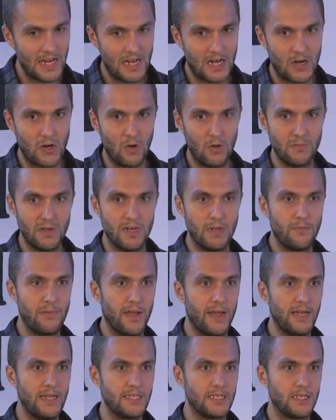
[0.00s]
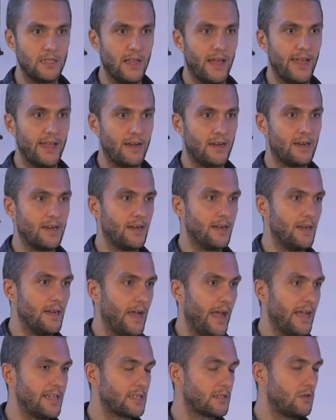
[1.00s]
common APIs like
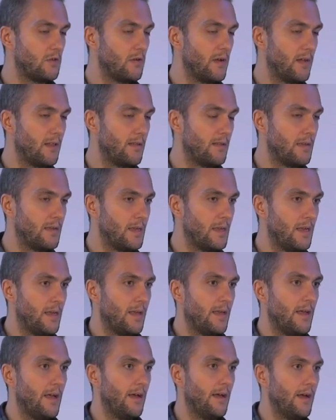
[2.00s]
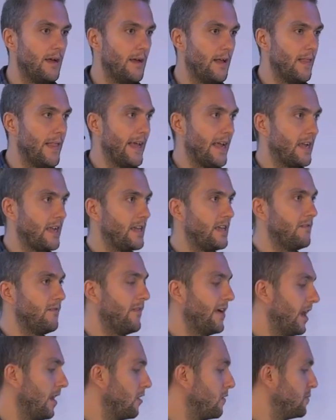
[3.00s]
uh, SQL, uh, like key
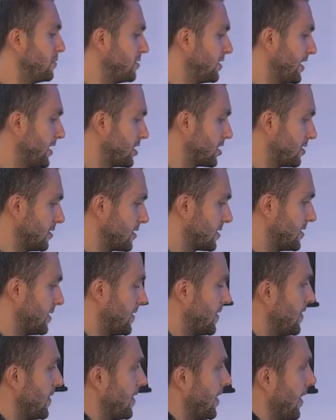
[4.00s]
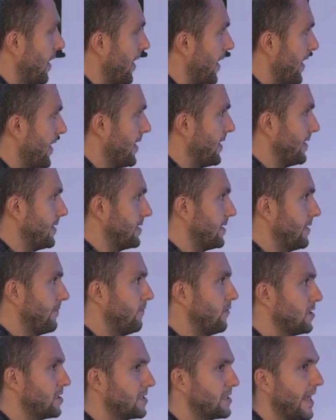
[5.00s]
value operations. And
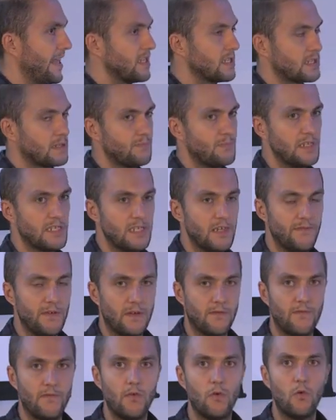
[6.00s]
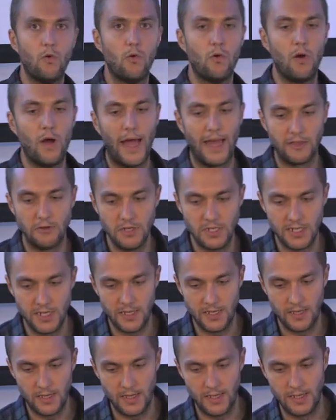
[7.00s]
what's else specific for
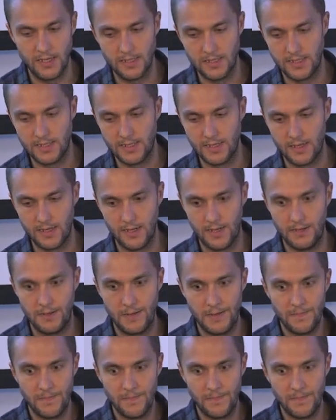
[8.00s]
IoT is uh,